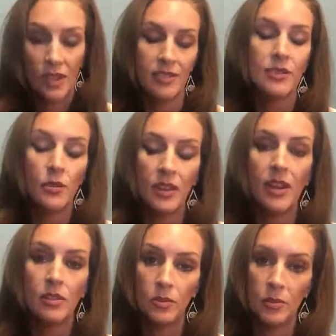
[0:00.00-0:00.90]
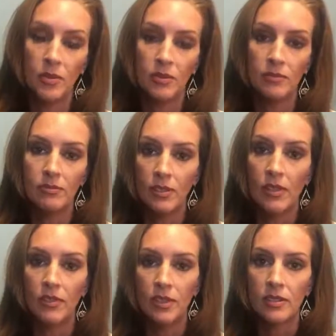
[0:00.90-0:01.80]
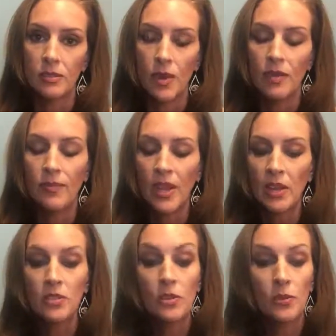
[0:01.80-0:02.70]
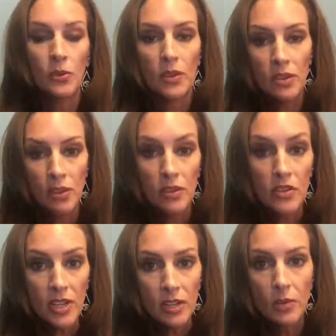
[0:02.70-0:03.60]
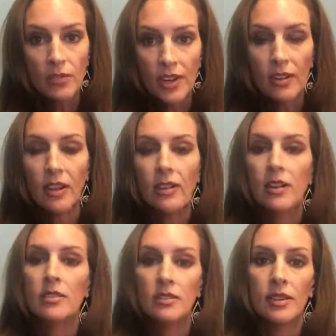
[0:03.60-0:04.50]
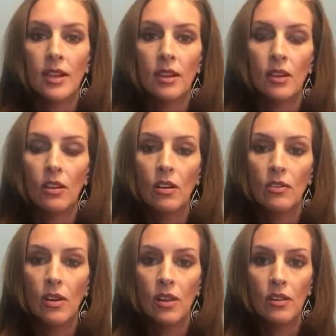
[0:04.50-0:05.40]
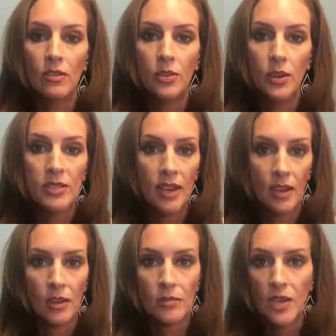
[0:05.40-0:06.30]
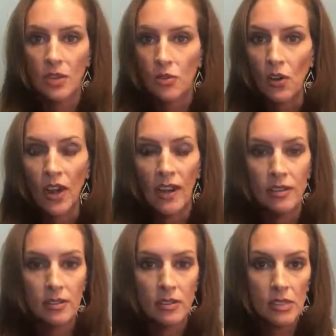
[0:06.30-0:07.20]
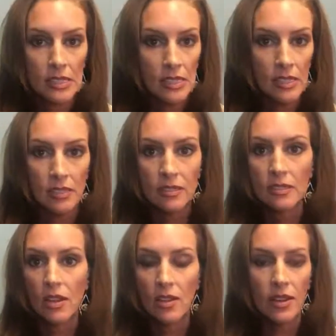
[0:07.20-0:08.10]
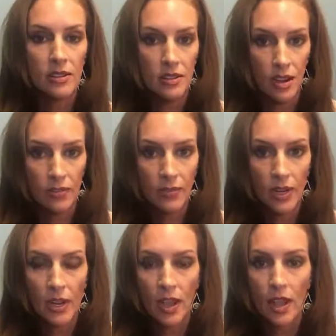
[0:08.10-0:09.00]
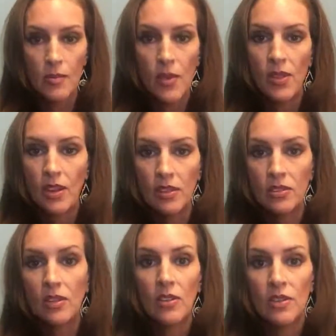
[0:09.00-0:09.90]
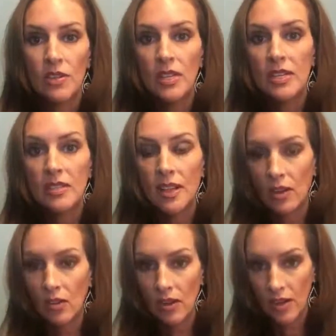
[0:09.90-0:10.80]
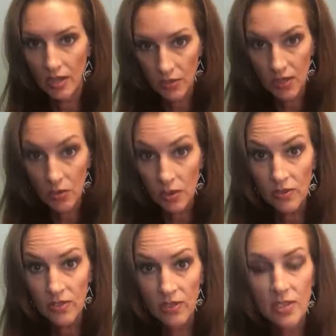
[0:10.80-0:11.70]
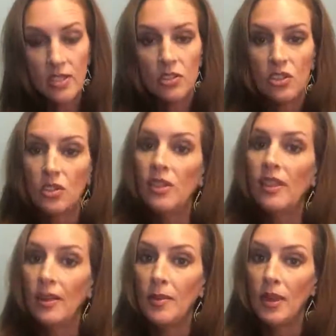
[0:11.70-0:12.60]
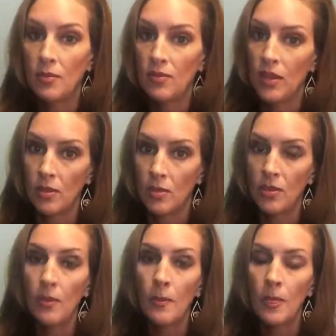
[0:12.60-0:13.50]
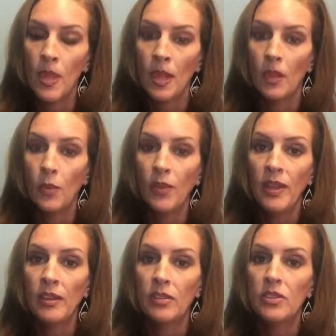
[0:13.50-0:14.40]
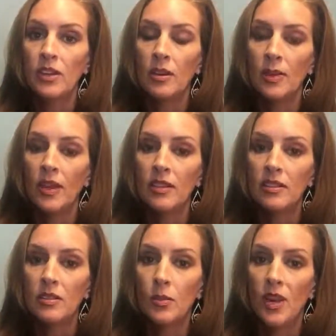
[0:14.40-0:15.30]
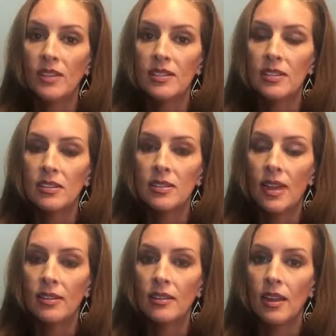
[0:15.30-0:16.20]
so then other people love this as well. So for $300 a year, what Vital Care does is take care of all of your exams, x-rays, cleanings, all that stuff. And then also gives you a discount on any restorative services should they become available. And one thing to understand about us as a practice is that